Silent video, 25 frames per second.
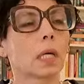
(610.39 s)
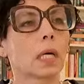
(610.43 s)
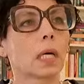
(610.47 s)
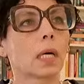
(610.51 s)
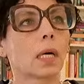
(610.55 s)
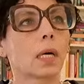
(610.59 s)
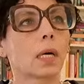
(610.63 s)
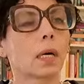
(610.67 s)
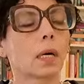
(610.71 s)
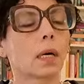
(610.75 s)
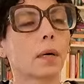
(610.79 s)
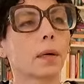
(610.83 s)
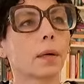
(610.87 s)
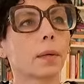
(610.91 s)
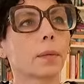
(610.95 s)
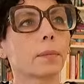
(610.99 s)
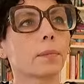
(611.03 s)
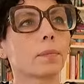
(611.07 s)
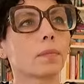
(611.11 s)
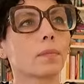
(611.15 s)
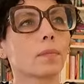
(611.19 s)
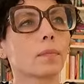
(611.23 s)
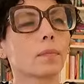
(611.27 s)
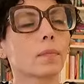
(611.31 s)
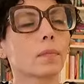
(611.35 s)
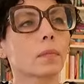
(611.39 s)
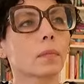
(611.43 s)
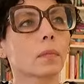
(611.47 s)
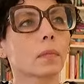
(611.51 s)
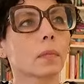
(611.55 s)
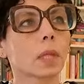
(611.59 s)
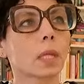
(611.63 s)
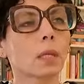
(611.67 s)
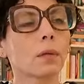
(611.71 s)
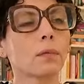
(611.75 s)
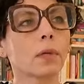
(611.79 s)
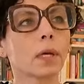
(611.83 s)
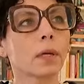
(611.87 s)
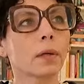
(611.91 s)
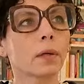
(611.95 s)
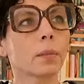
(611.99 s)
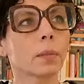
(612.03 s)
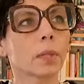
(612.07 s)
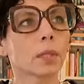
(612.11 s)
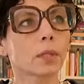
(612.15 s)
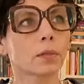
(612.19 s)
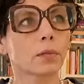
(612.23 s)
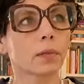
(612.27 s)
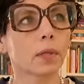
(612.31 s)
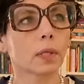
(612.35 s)
um, it very
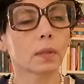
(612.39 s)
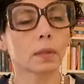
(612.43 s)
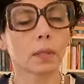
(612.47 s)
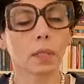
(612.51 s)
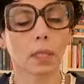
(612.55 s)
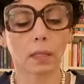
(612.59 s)
much felt